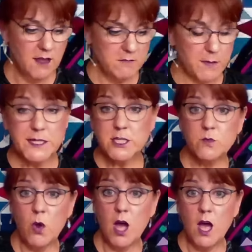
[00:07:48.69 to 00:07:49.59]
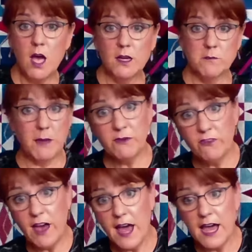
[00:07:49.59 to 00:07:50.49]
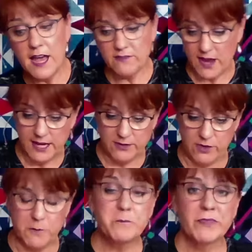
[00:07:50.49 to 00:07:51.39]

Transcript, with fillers: maybe just one, maybe five, I don't know.